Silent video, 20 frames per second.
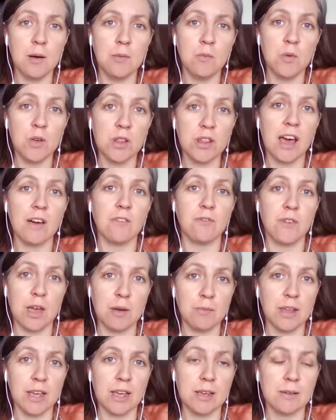with our
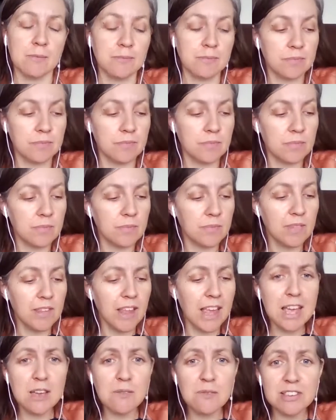family.
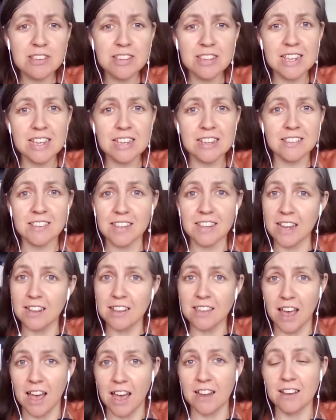Even to the extent
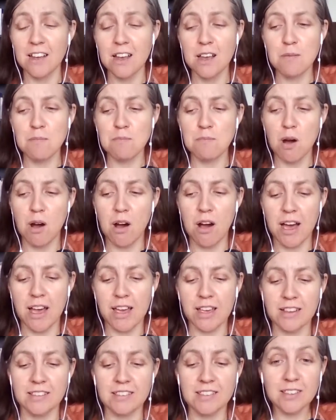that
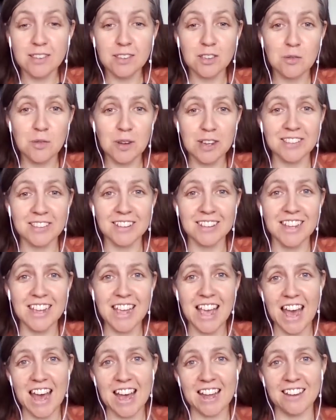my sister recently
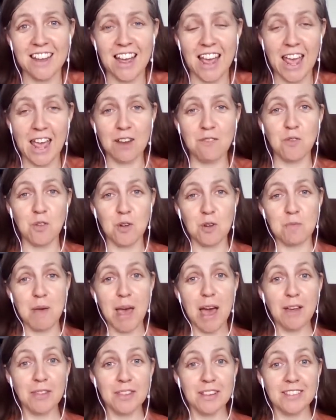had a hand, foot and
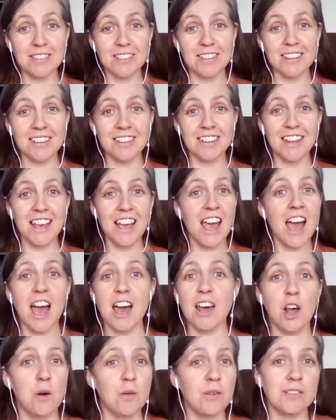mouth incident,
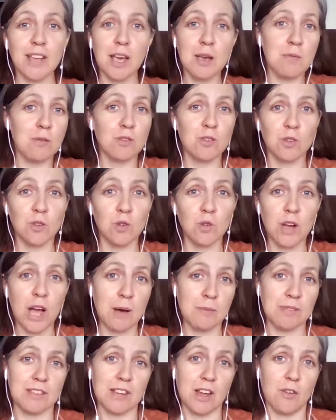and I was able to look
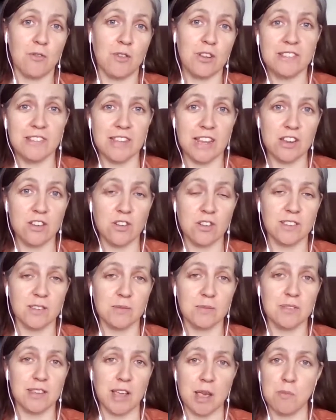up stuff and send her
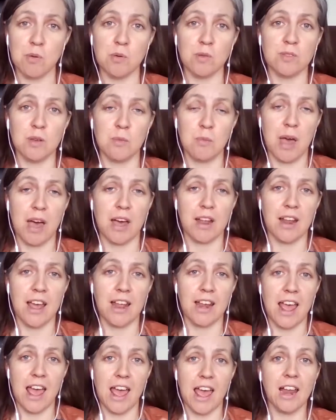some samples about
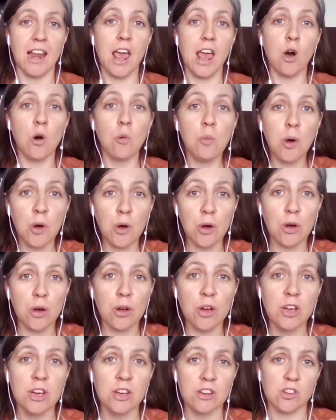and help her
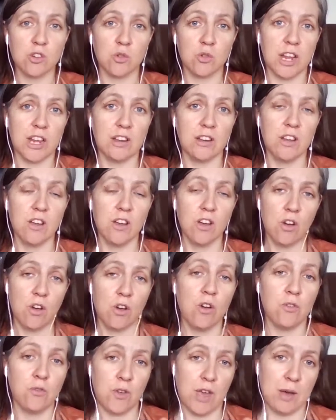treat
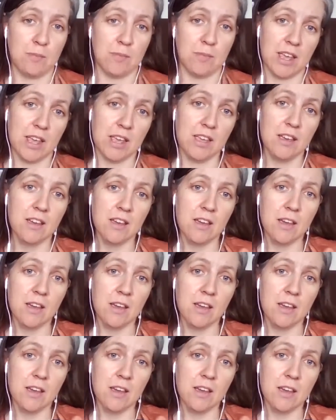her family